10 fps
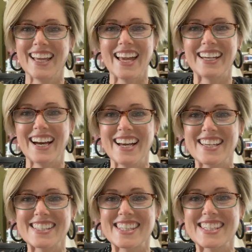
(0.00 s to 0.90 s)
Hey
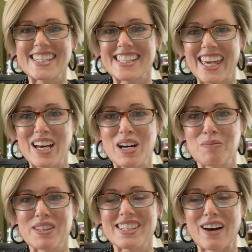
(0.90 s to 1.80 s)
guys, this is Kim
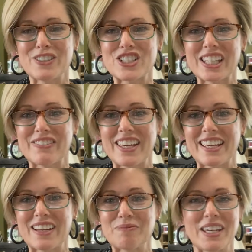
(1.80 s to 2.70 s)
with Salvaged
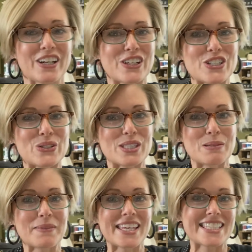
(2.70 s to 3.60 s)
Living. I'm here to do
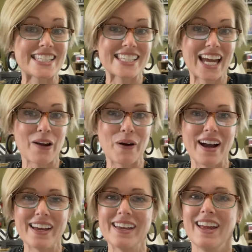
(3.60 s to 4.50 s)
some easy
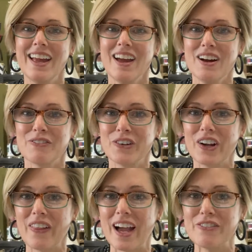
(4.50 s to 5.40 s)
DIY for
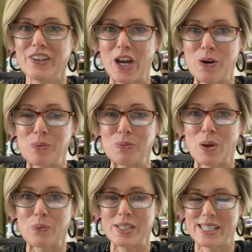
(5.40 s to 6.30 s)
a life and home
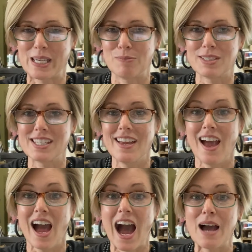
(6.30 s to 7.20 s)
redeemed.
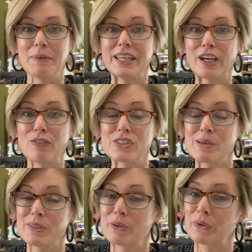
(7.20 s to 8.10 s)
I'm going to go over
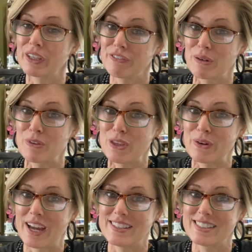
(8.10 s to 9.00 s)
something really fun with you
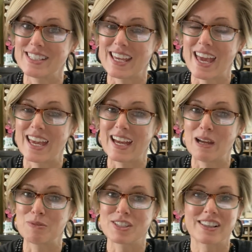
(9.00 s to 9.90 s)
guys today.
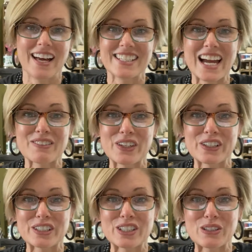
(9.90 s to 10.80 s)
I'm just glad to have you here
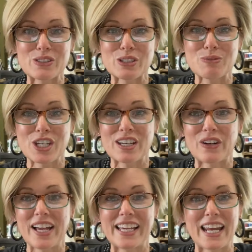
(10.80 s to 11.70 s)
at the YouTube channel
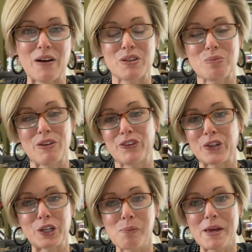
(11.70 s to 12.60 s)
hanging out with me for a
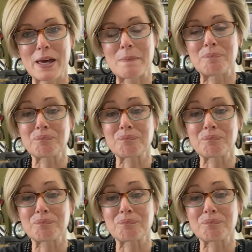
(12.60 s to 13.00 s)
little bit